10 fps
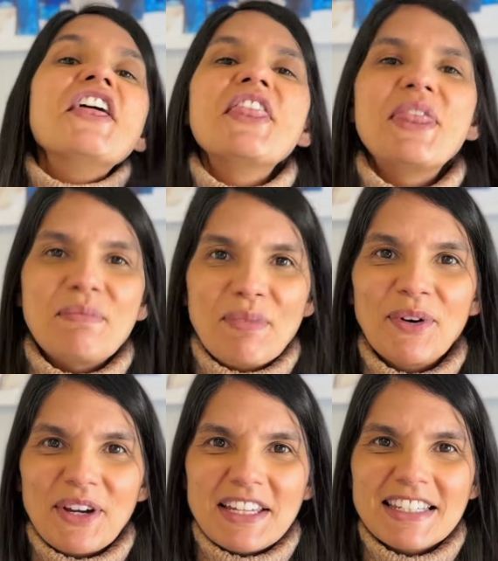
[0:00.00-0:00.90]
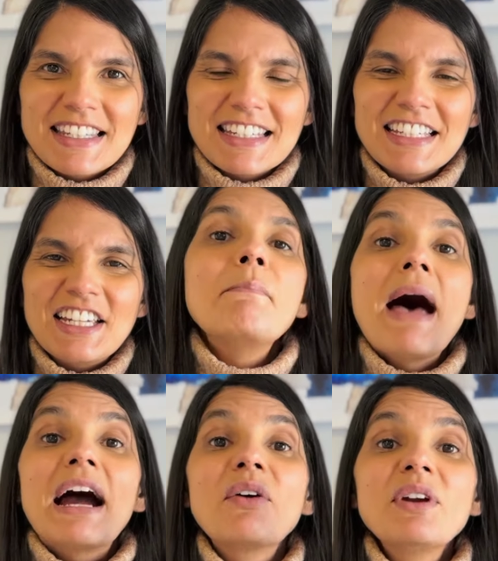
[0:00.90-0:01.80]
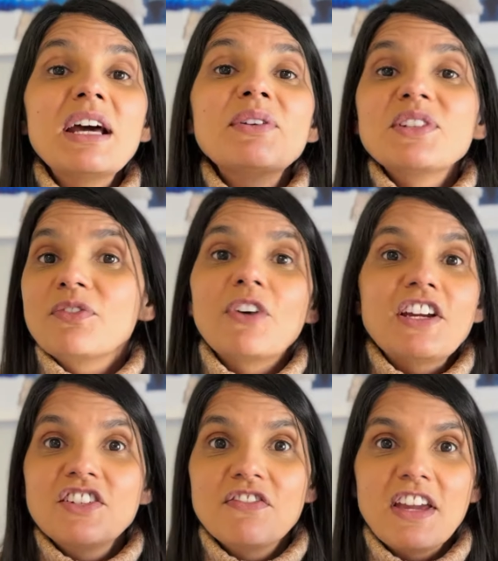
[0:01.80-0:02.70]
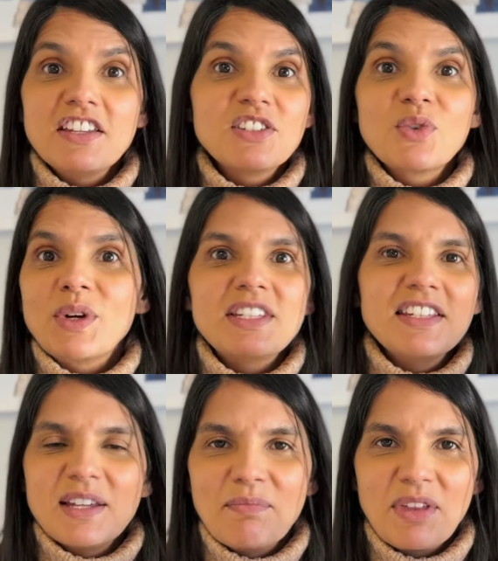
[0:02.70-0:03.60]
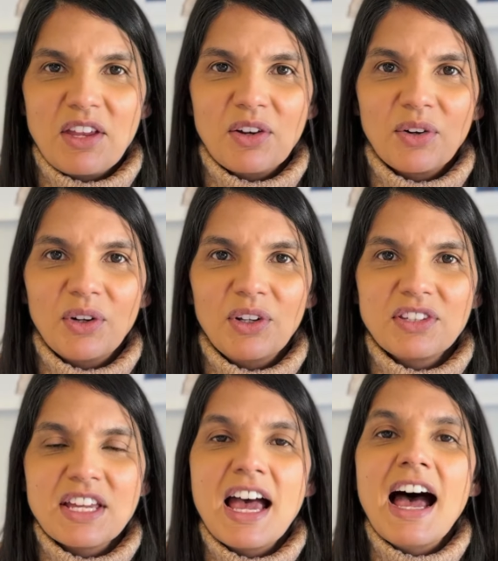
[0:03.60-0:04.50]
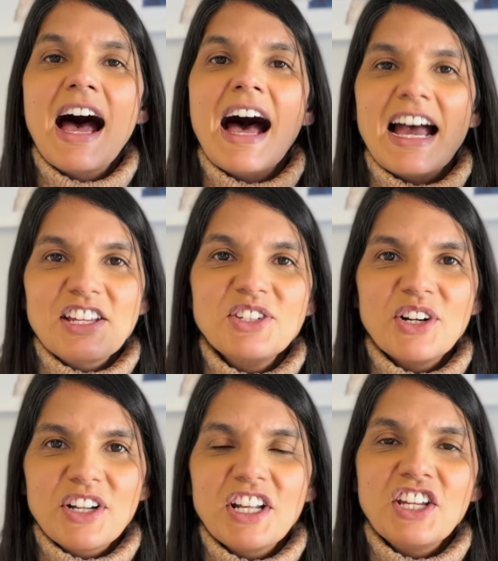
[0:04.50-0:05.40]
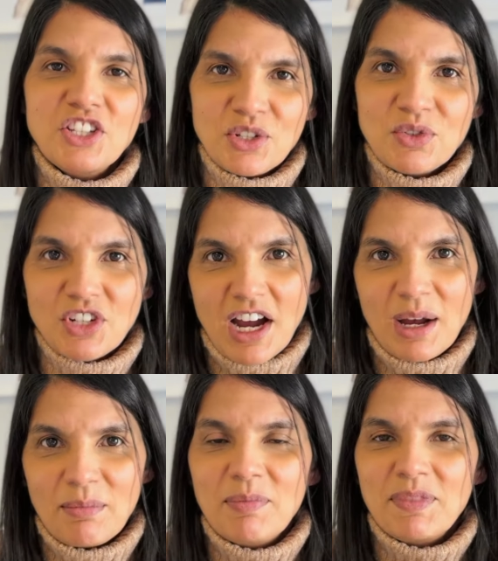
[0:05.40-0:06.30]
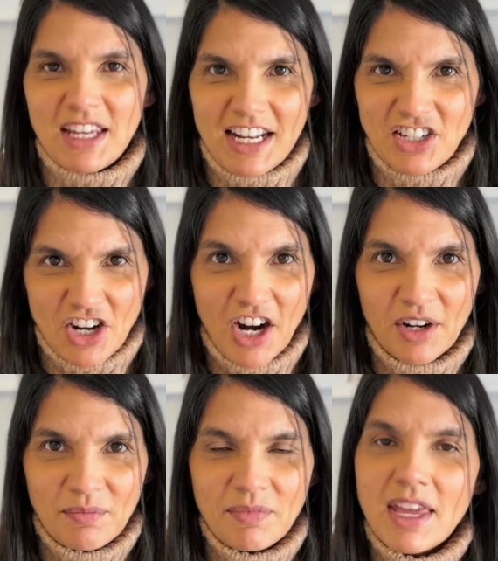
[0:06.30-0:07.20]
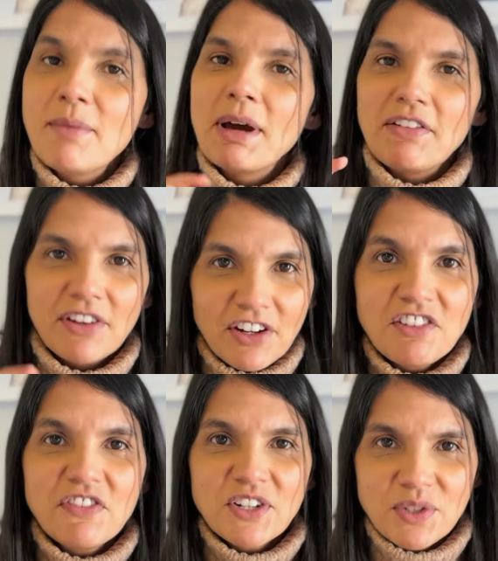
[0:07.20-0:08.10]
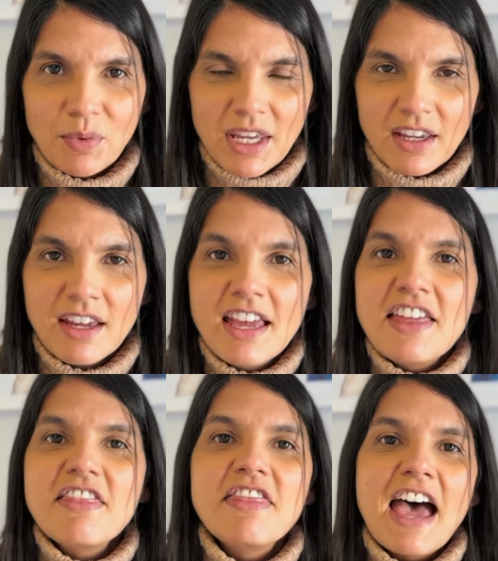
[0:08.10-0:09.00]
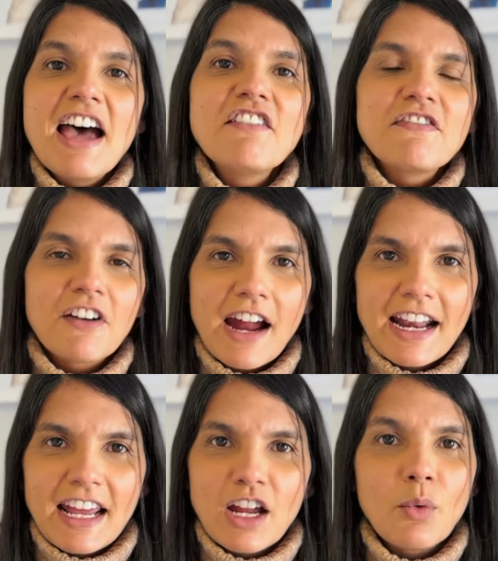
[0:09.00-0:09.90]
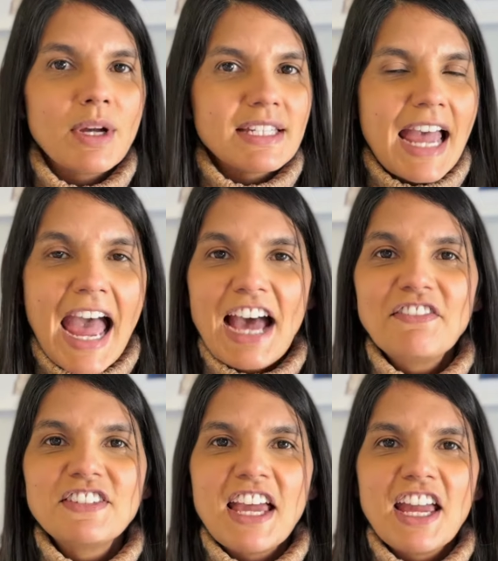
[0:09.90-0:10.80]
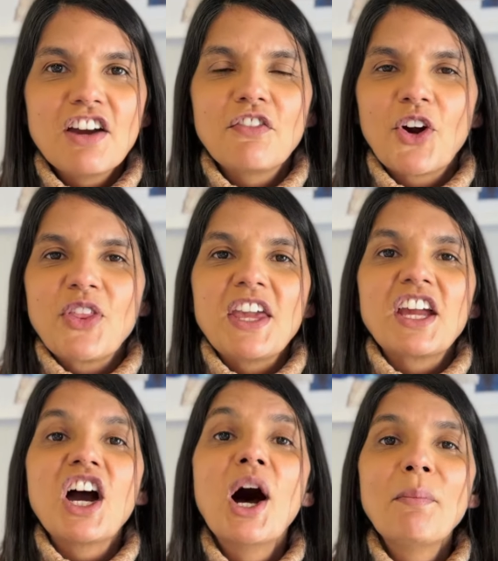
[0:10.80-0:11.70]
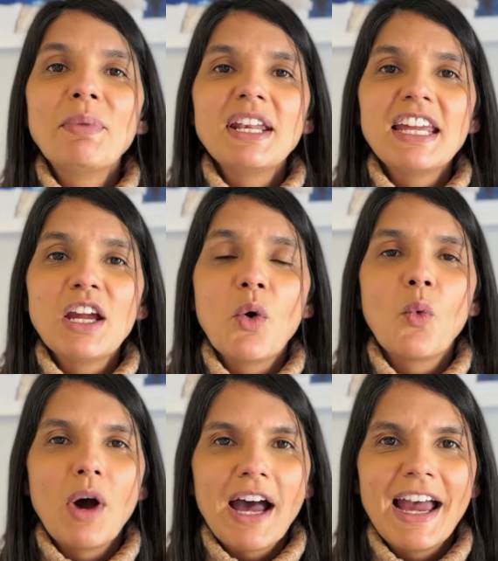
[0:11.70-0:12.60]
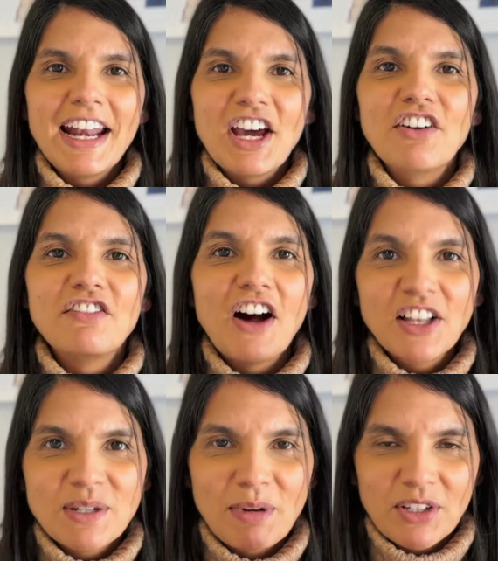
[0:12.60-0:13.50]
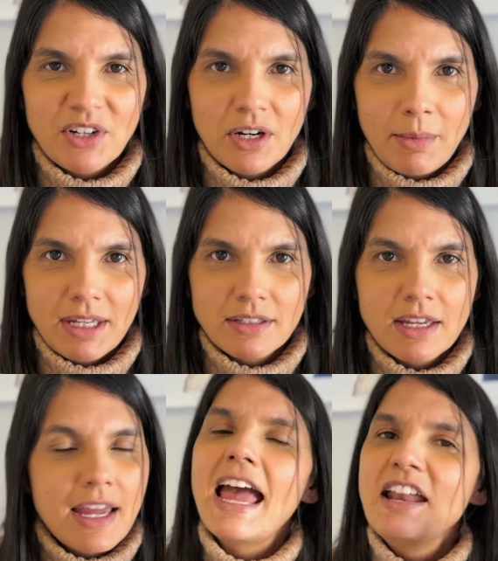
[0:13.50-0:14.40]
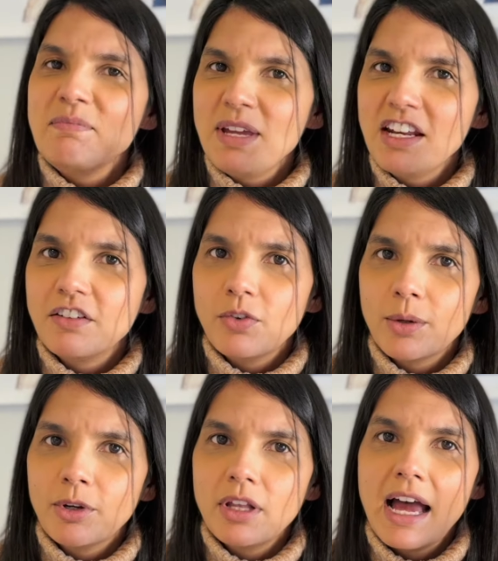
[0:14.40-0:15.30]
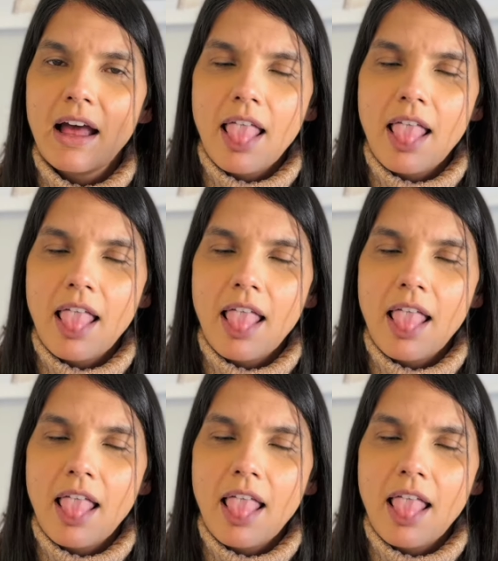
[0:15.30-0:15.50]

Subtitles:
the points. Back when I was a fresh faced 20 something year old, I started a new job in HR. In my very first week, that Friday was a half day for the company wide volleyball tournament. And being a formal,